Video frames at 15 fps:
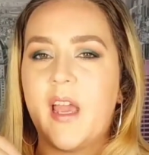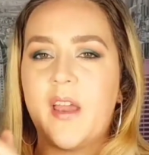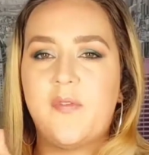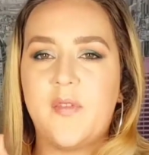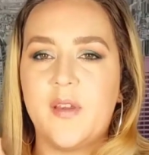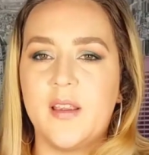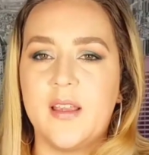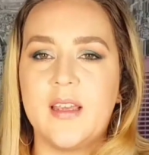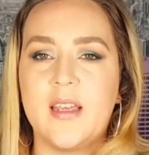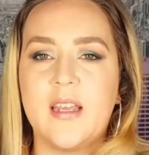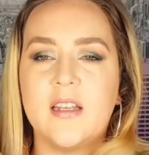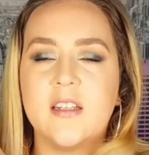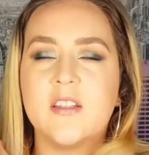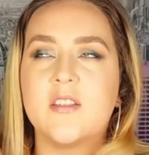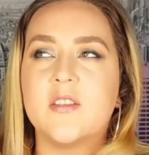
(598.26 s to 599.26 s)
I feel like it
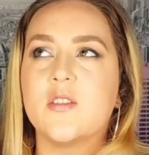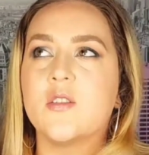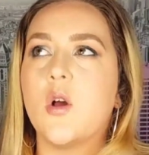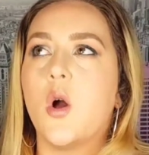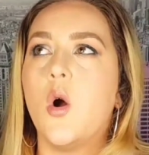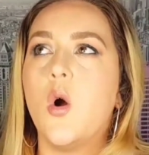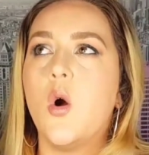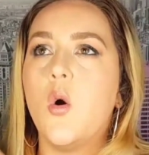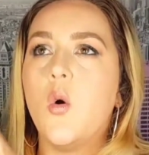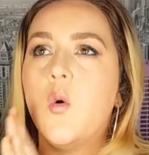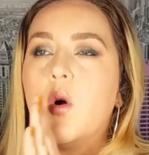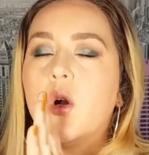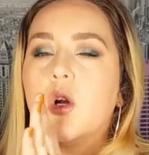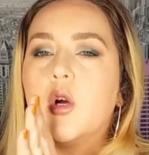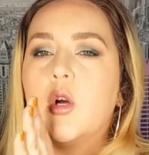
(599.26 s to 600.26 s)
is
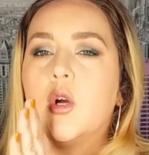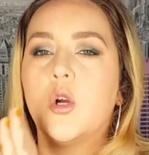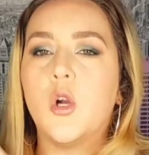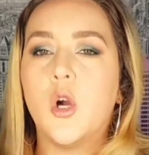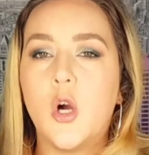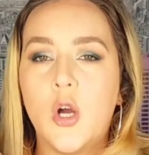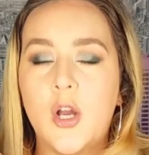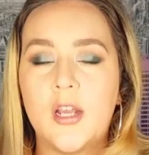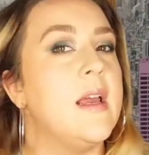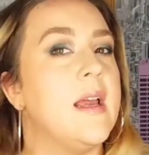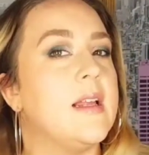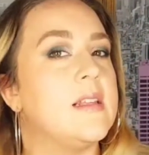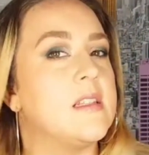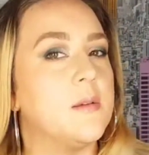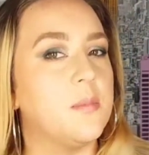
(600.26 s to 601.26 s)
so good.
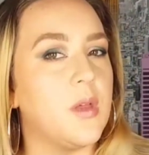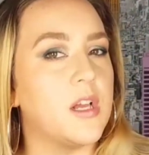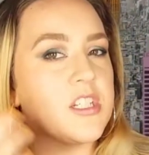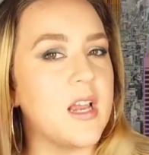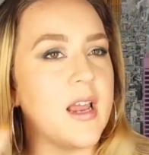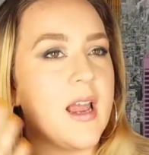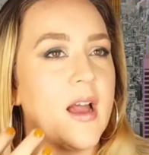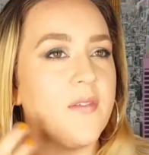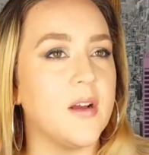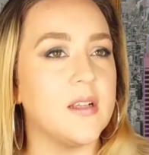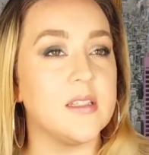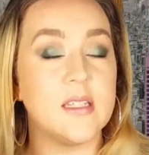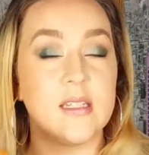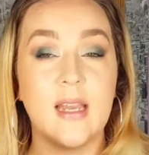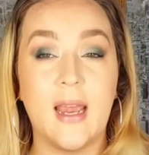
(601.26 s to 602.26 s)
It's the blush I have
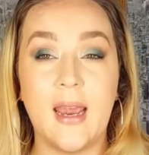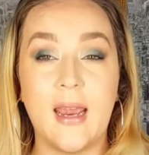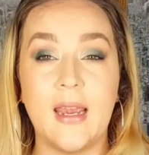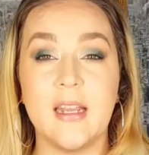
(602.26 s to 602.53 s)
on today.